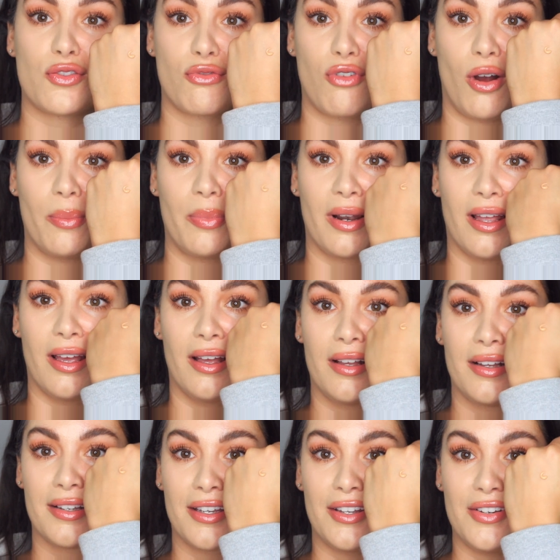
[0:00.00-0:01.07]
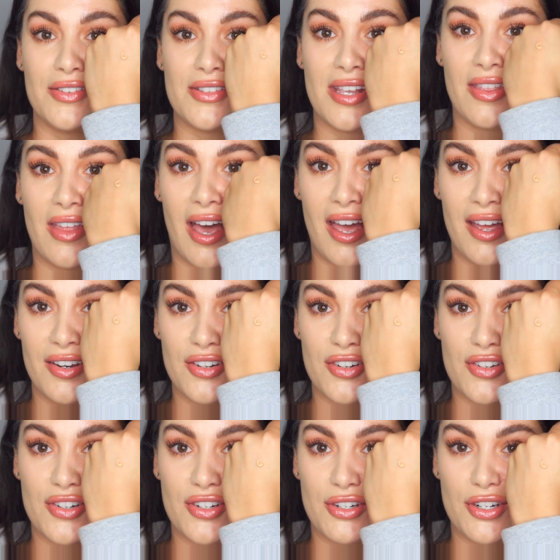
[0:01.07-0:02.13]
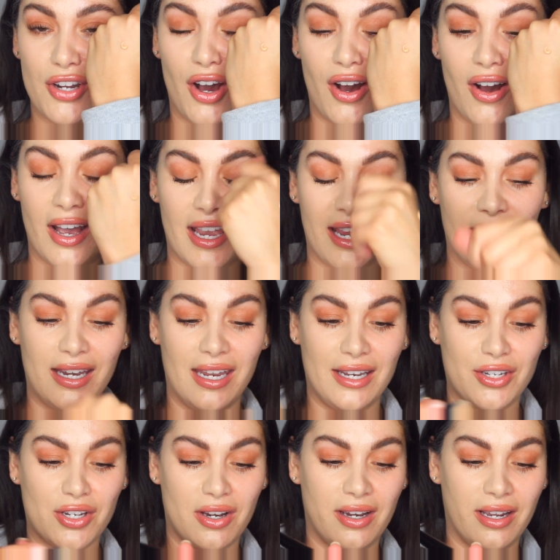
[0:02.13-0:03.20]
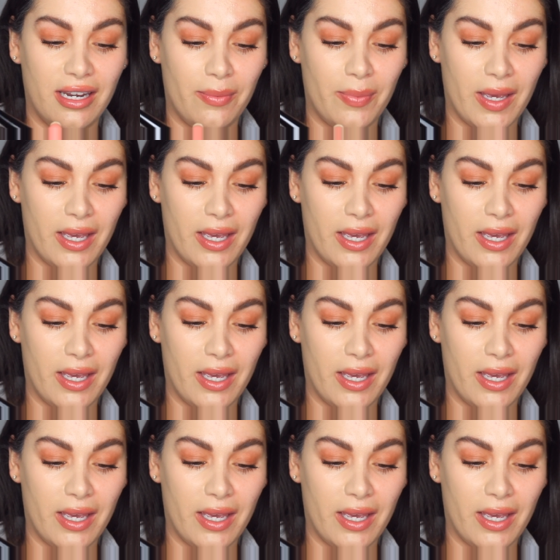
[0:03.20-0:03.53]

droplet. Can you see that? Tiny, tiny